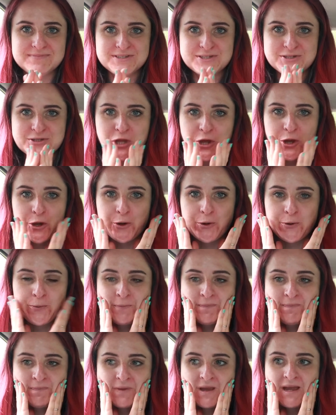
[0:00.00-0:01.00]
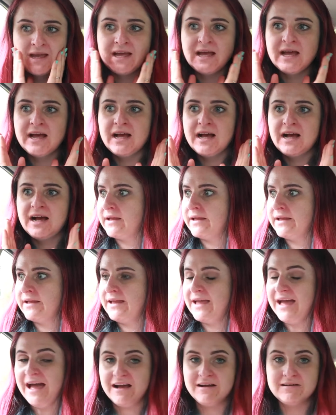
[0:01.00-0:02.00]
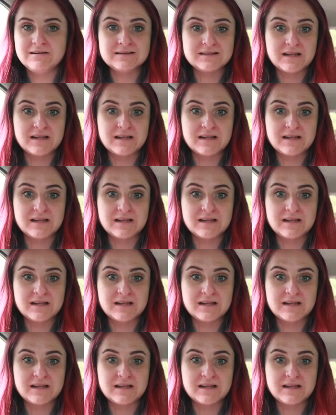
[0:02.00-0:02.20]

So, yeah.